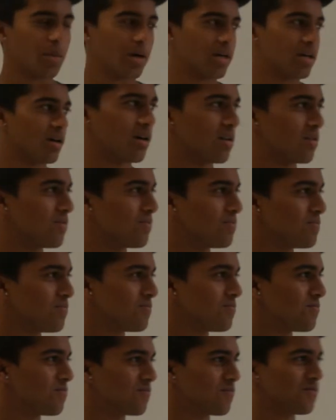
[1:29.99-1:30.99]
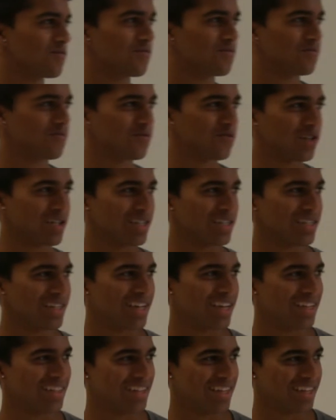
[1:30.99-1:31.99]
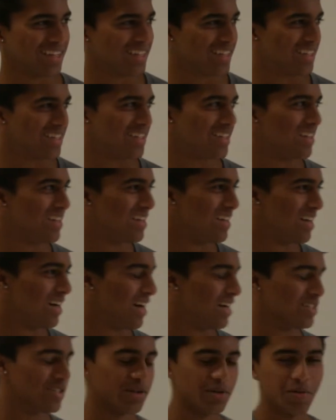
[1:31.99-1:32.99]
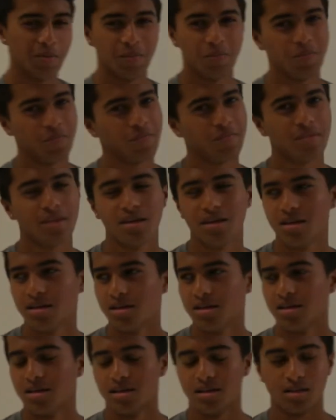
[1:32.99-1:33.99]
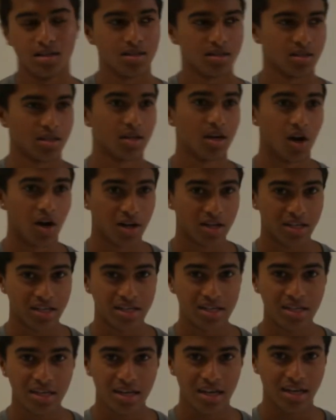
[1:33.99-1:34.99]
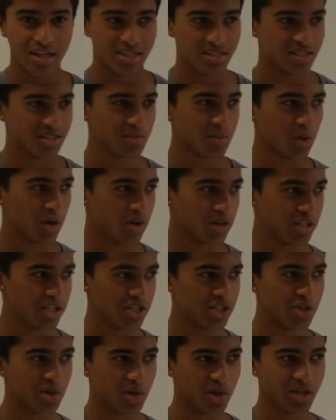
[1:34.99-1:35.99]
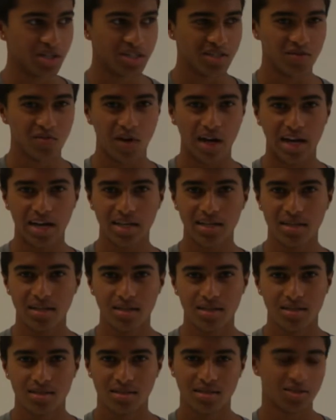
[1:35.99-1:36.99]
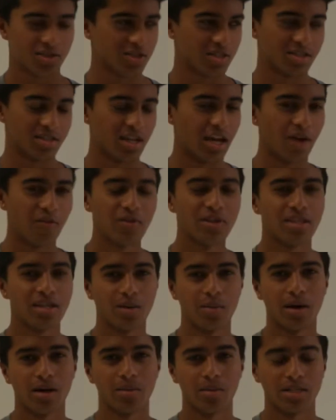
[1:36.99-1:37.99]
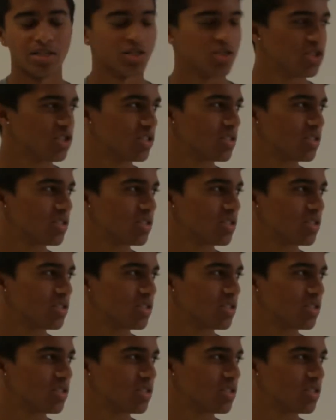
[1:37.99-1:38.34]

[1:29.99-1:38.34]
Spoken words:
Oh my god. Freaking hate that kid. I don't. He's cocky, and he's small, he's short, he's fat. Everything about him.